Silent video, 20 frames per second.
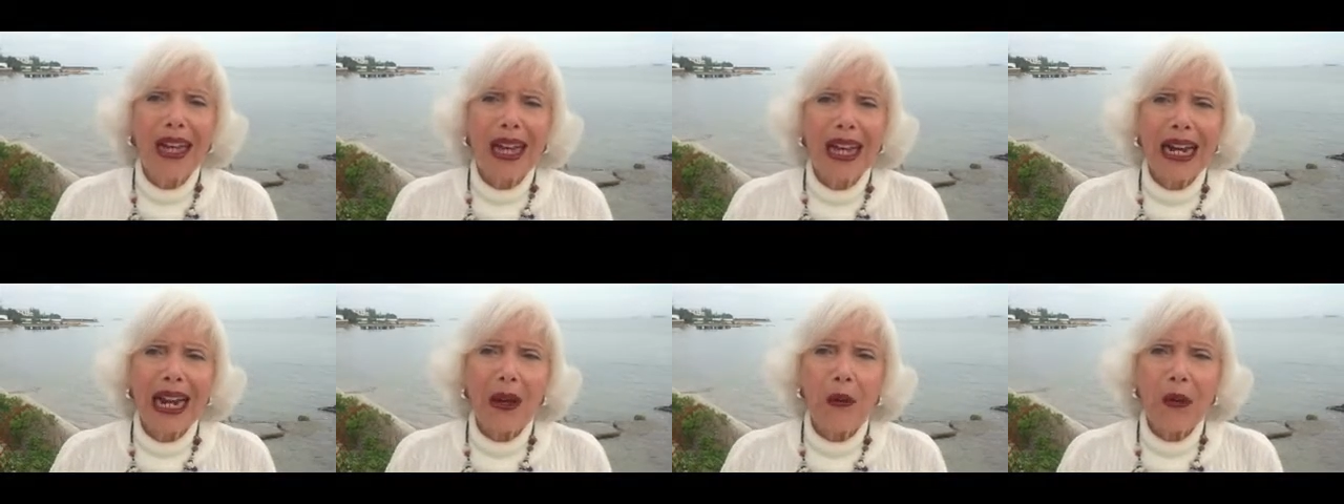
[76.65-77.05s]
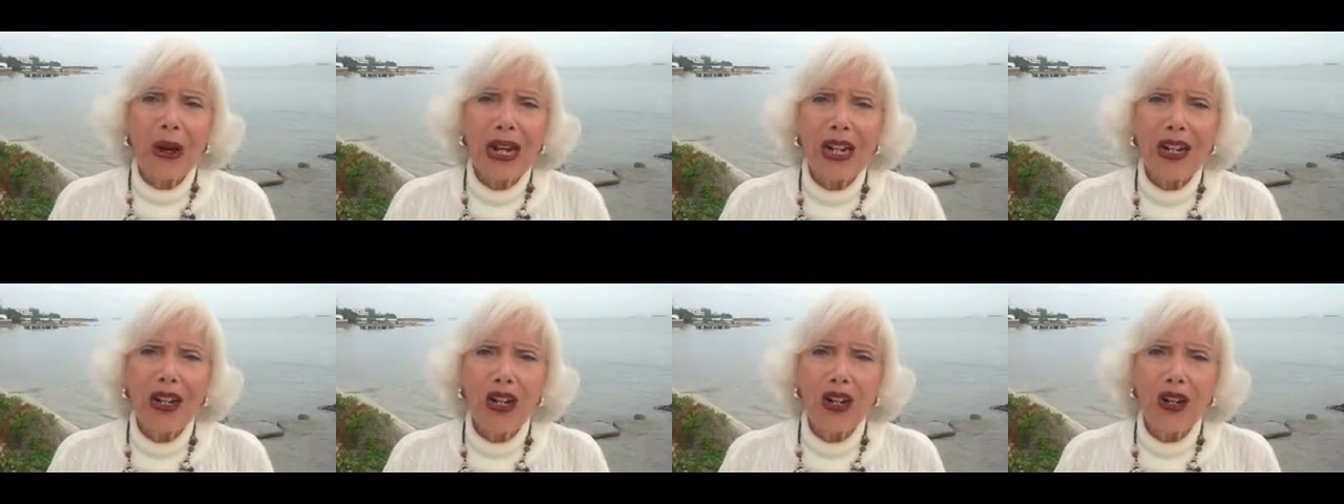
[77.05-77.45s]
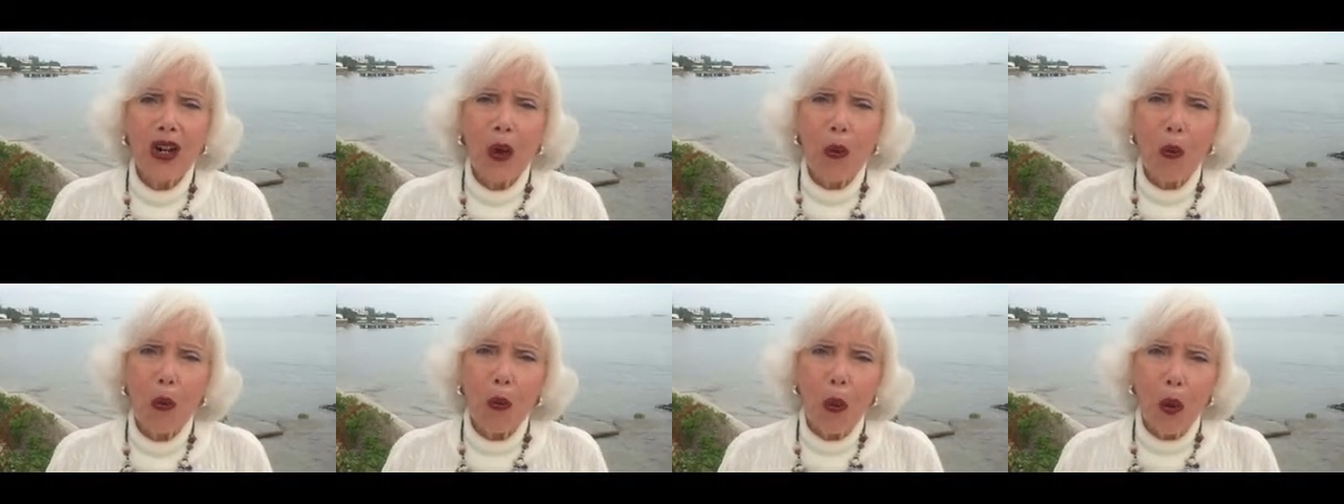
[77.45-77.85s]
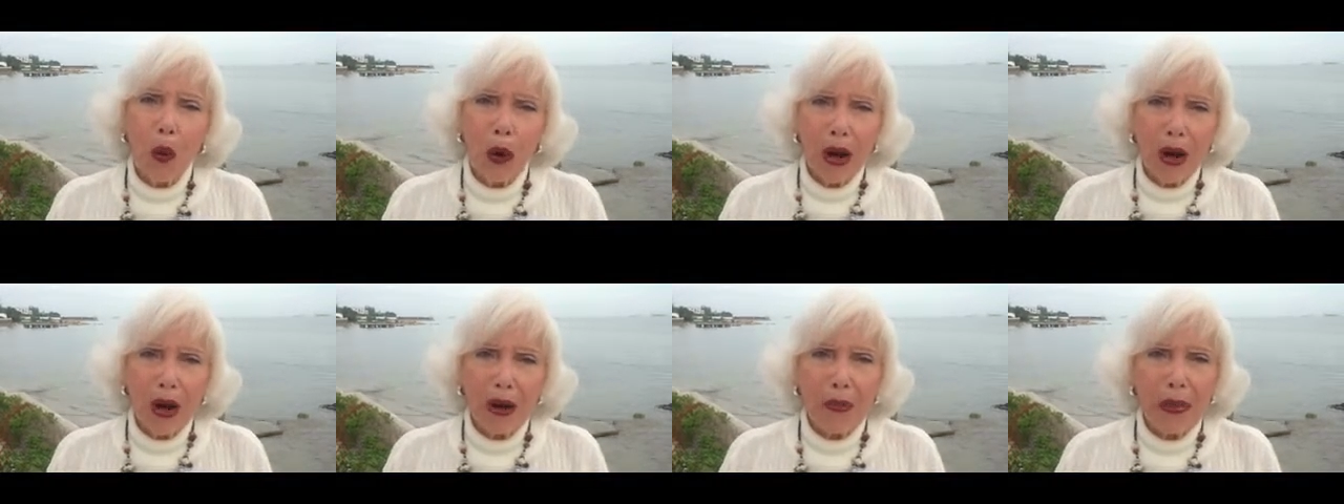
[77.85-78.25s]
And I wanted to know
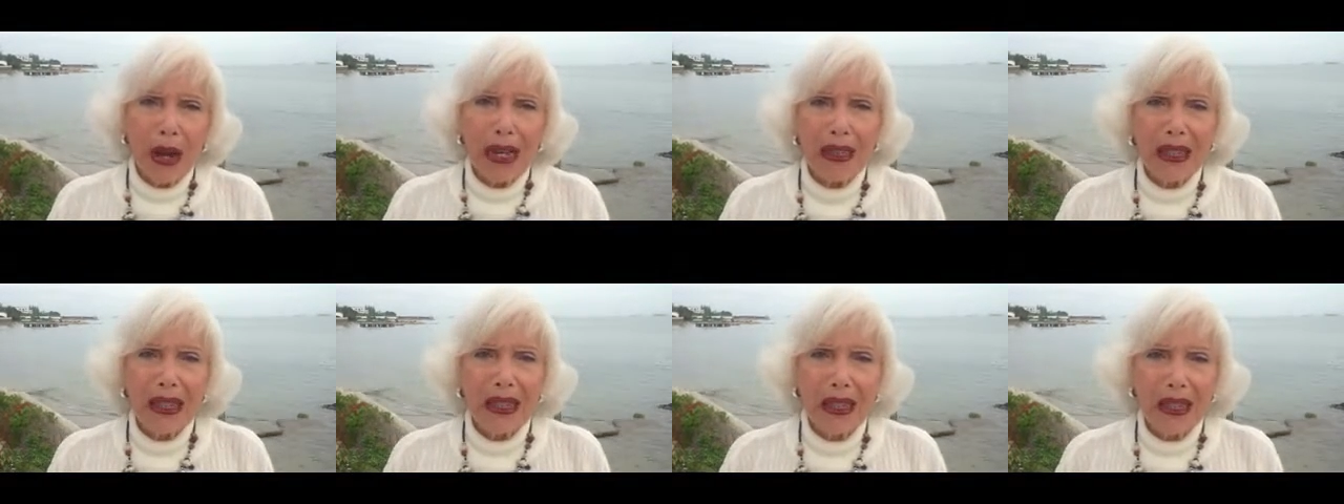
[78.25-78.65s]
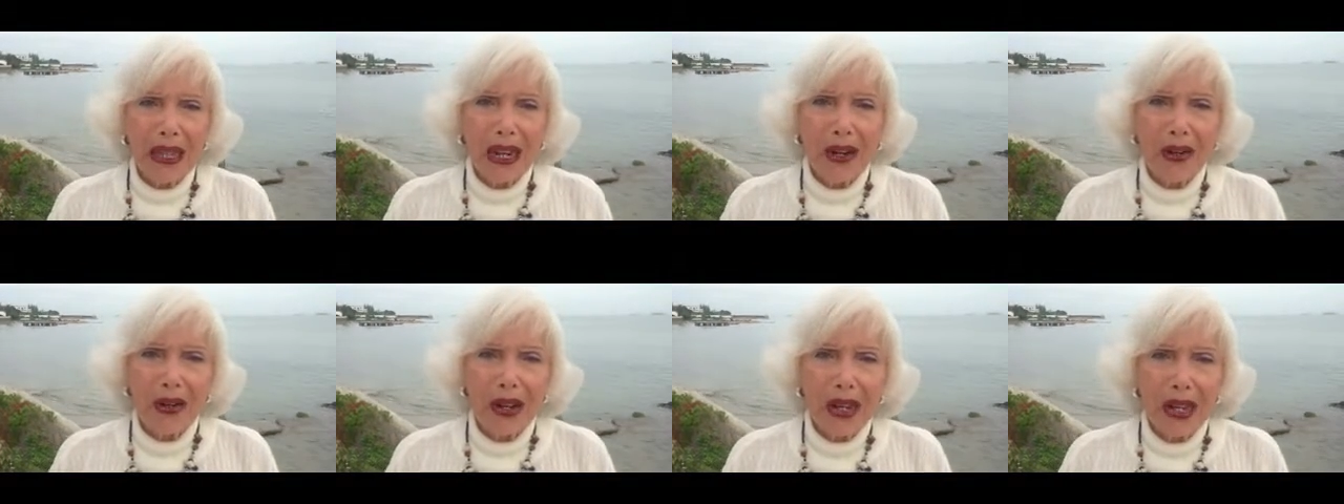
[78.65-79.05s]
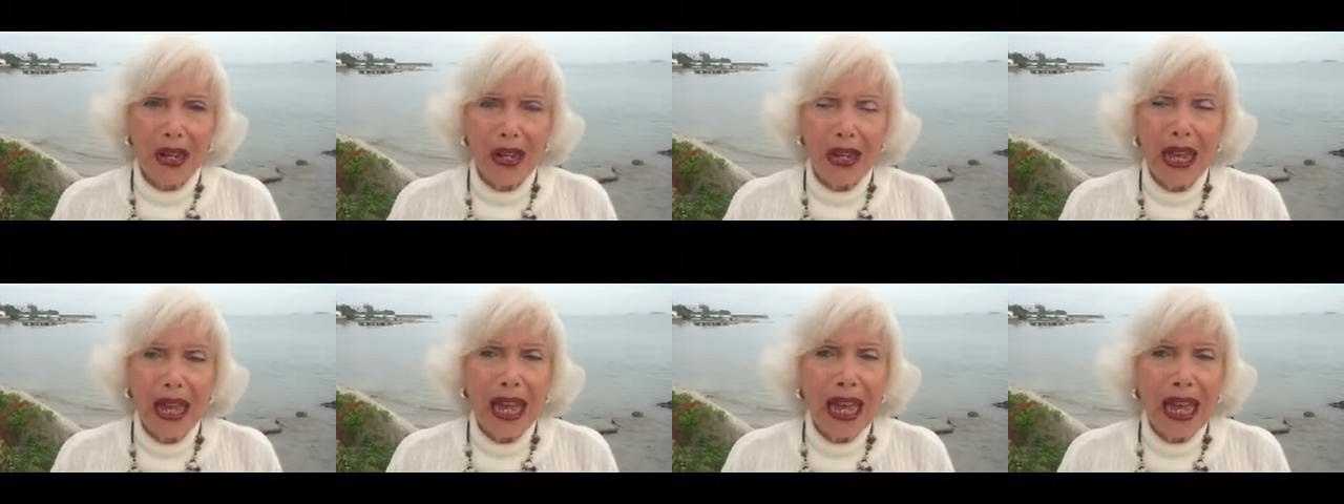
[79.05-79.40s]
more about this area.